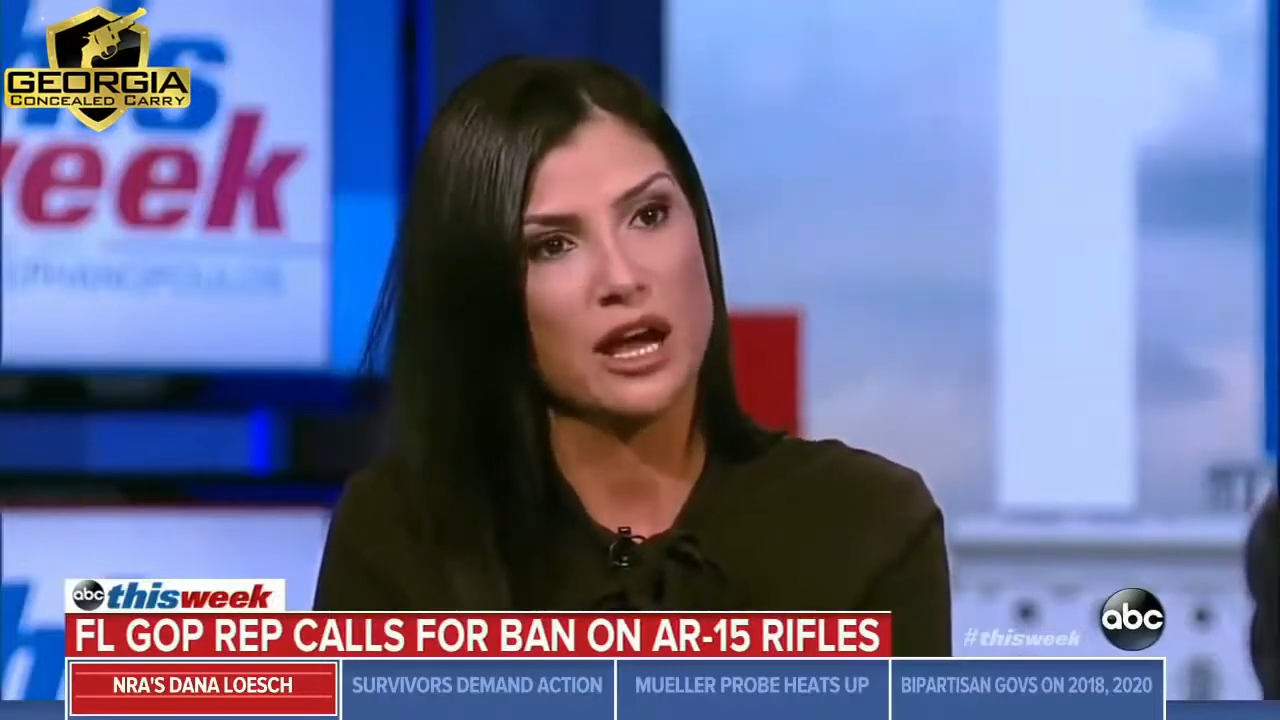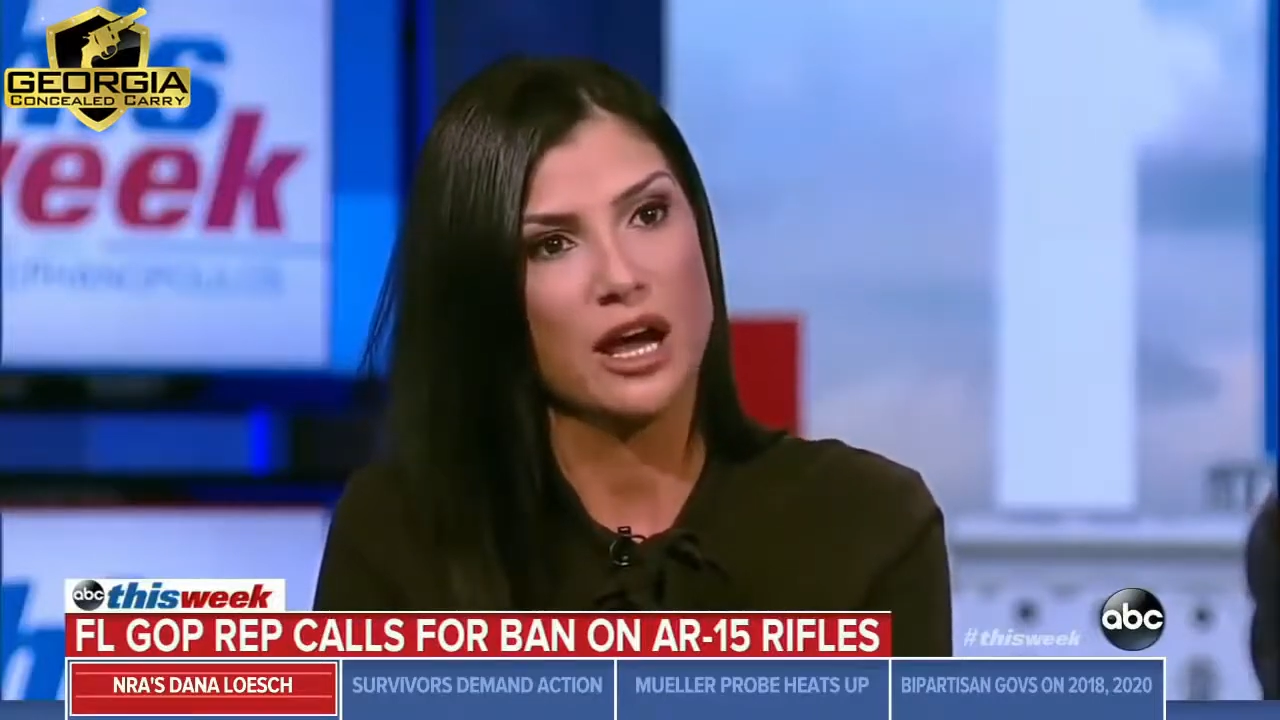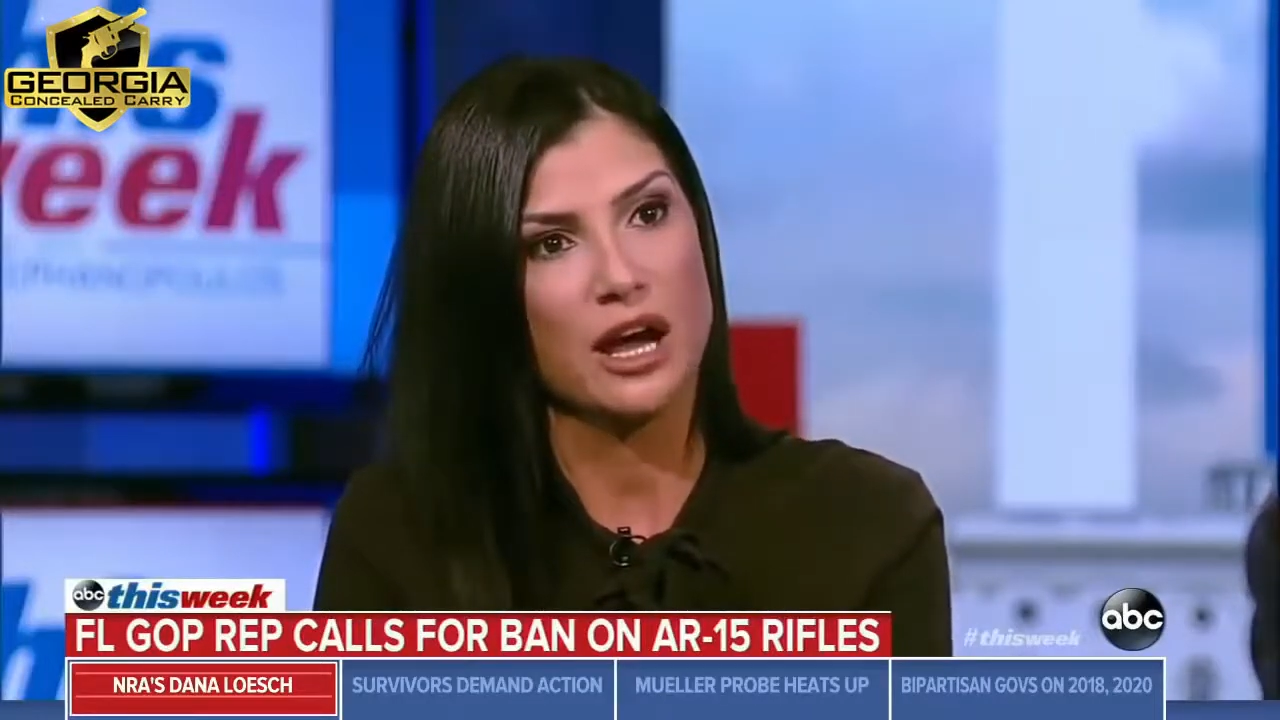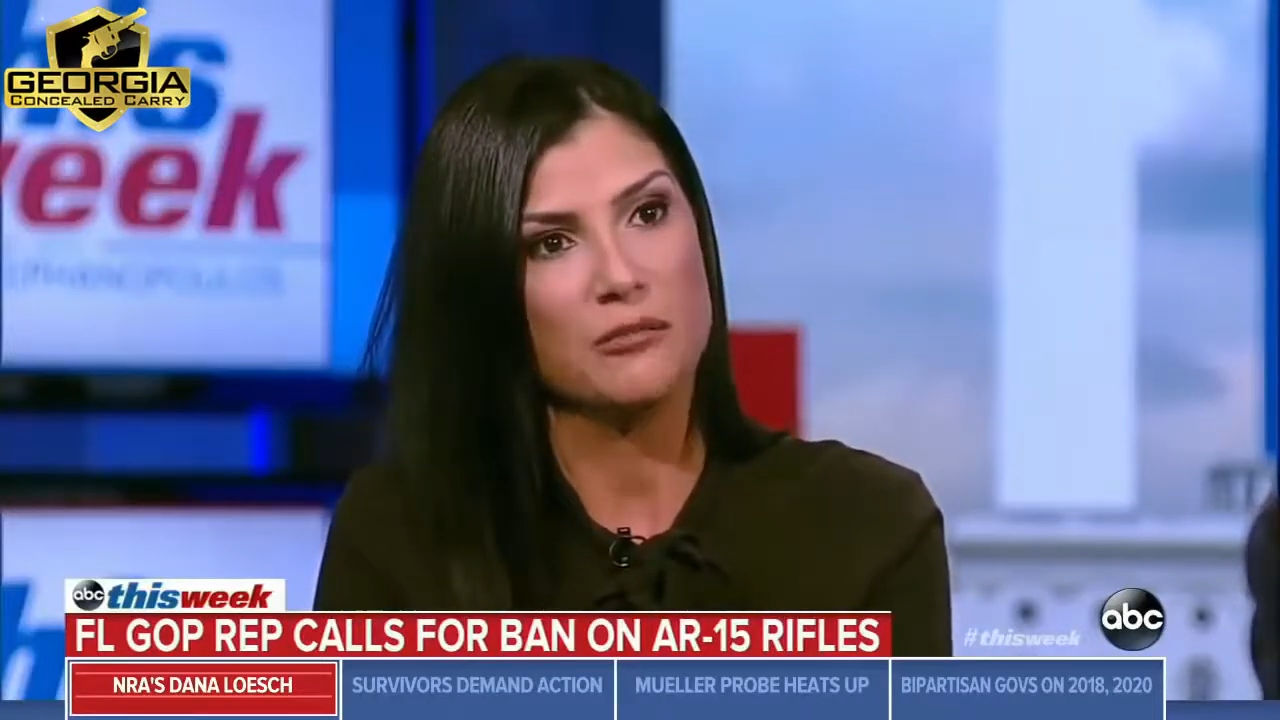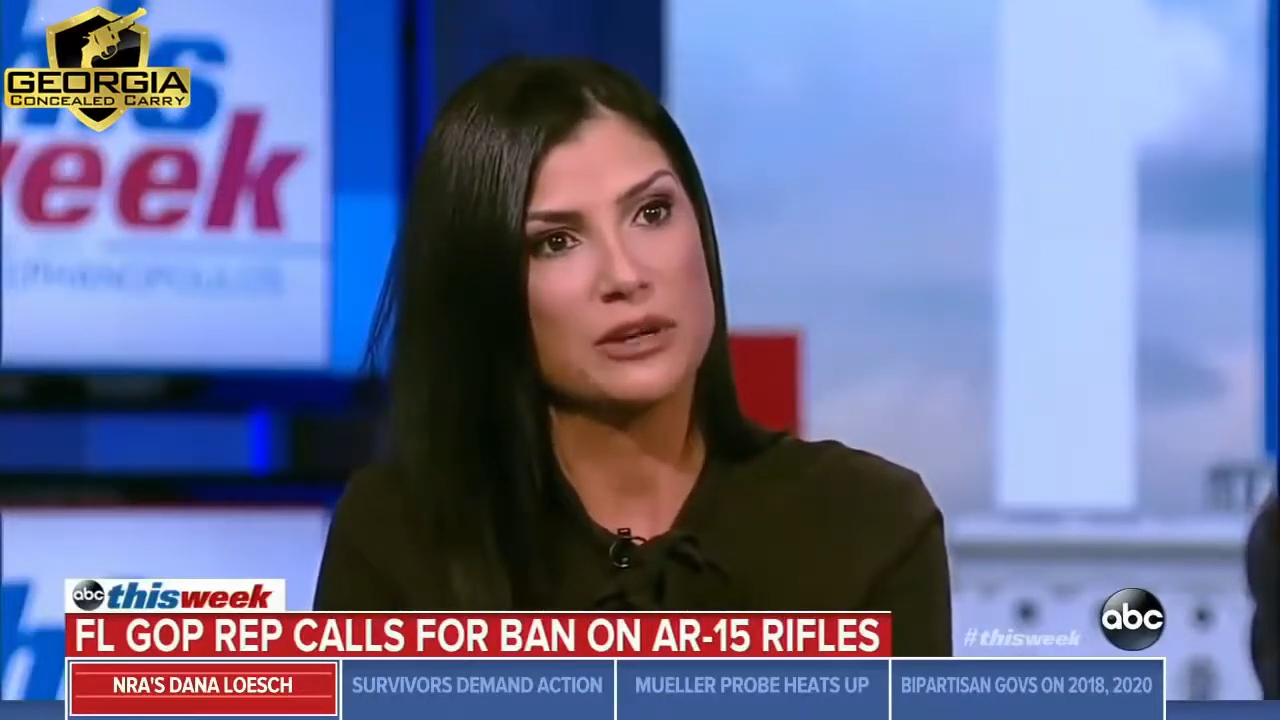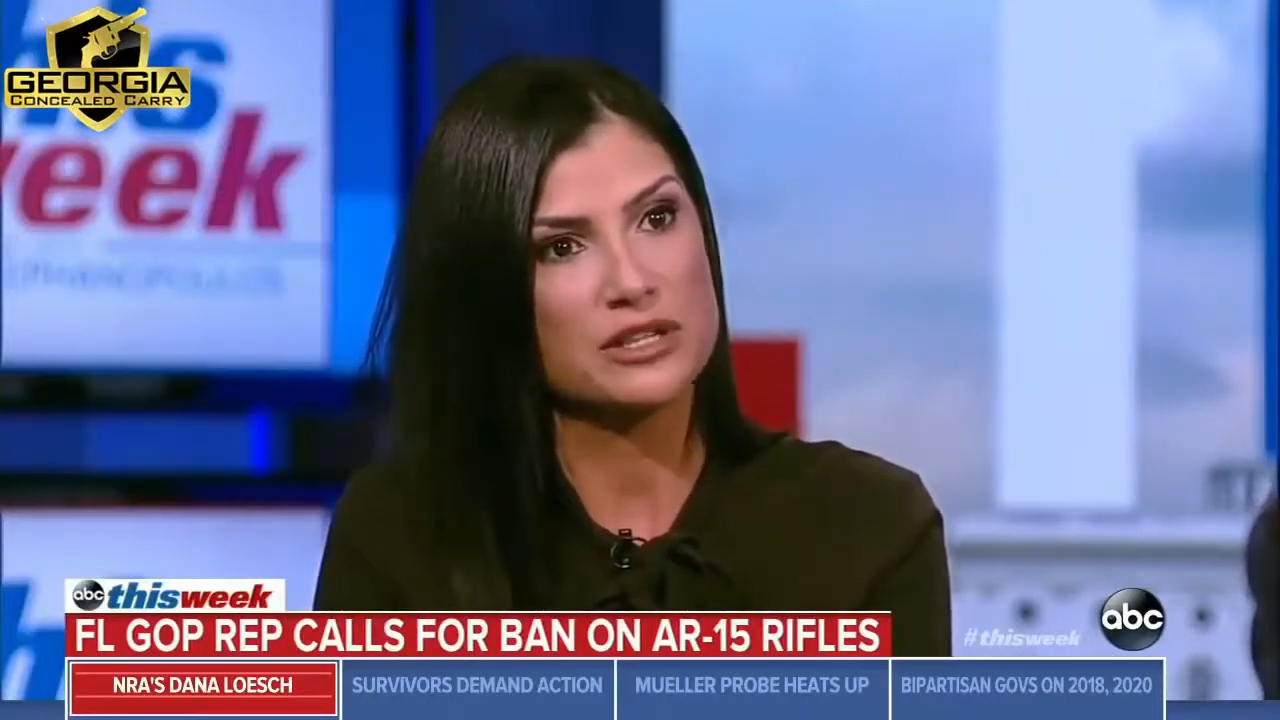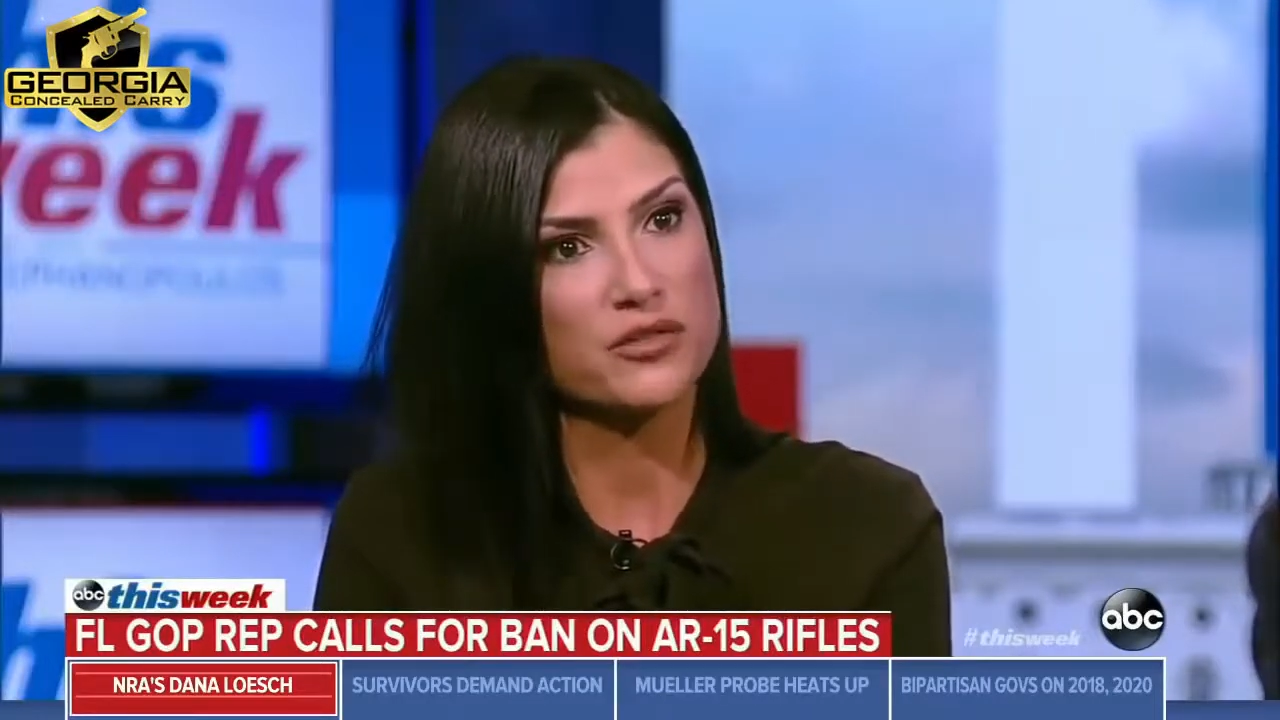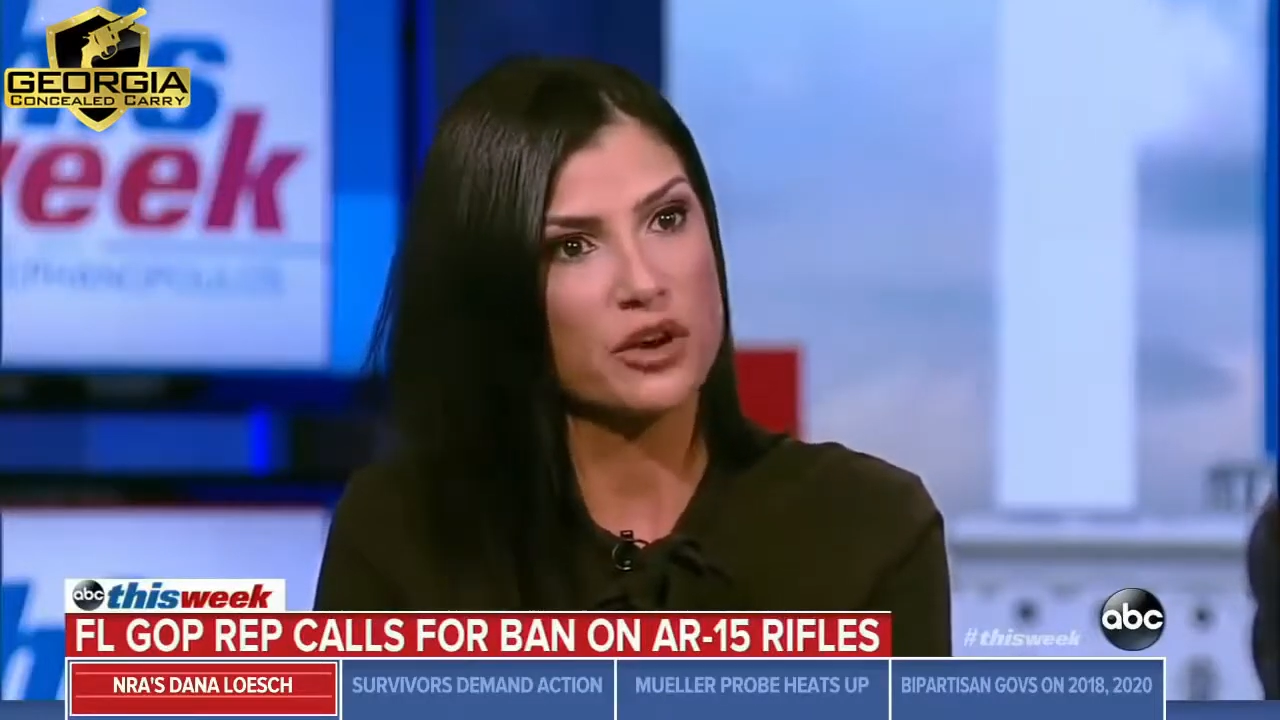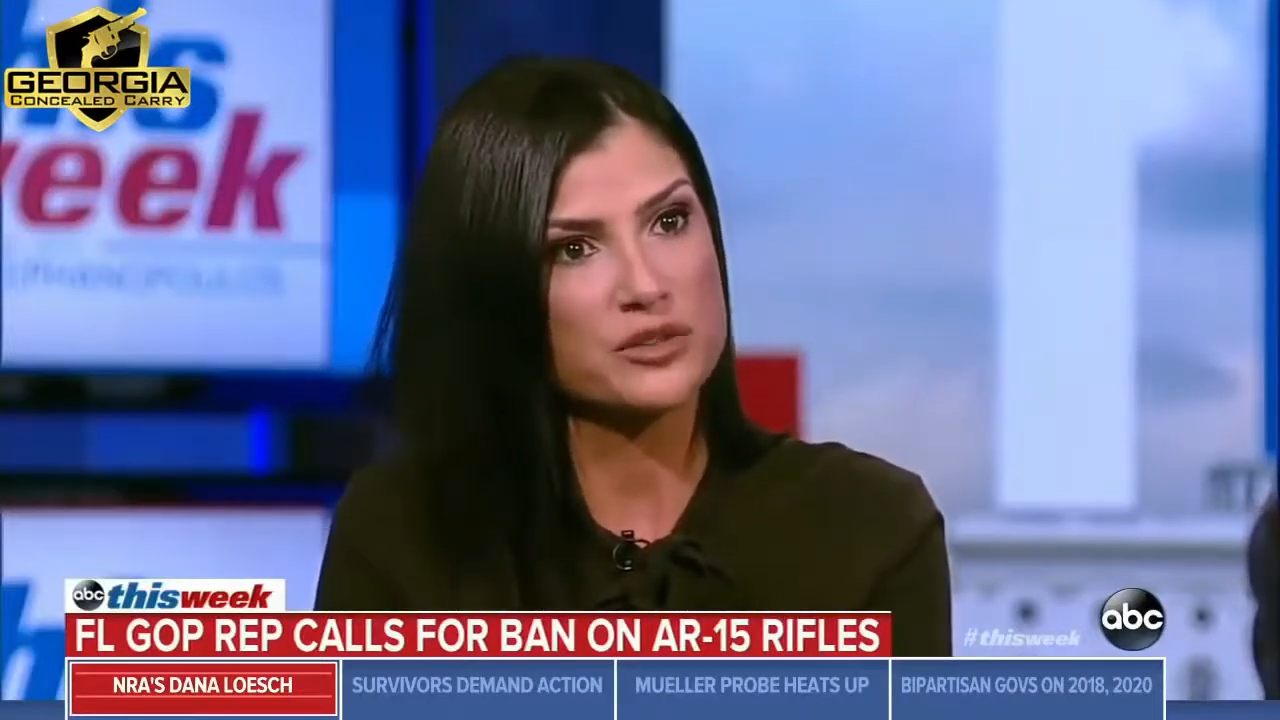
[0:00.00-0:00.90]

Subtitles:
But as far